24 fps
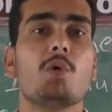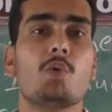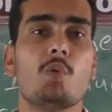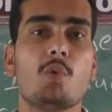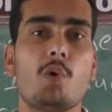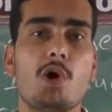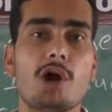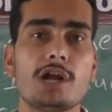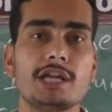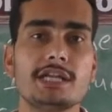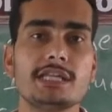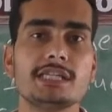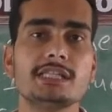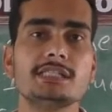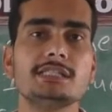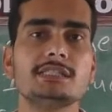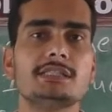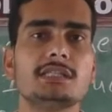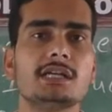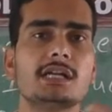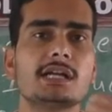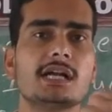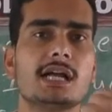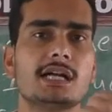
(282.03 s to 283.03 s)
what is
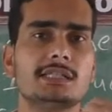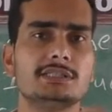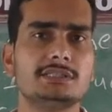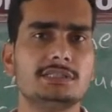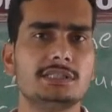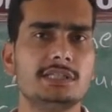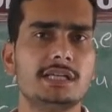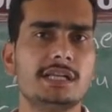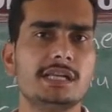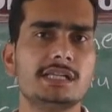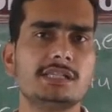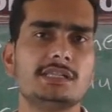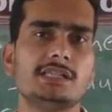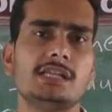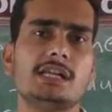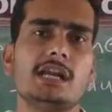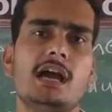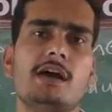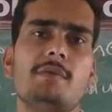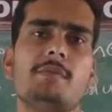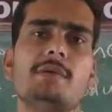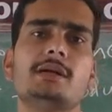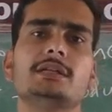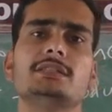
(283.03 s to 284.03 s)
the consideration
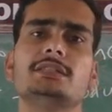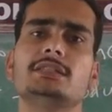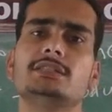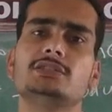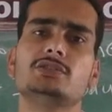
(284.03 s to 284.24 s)
among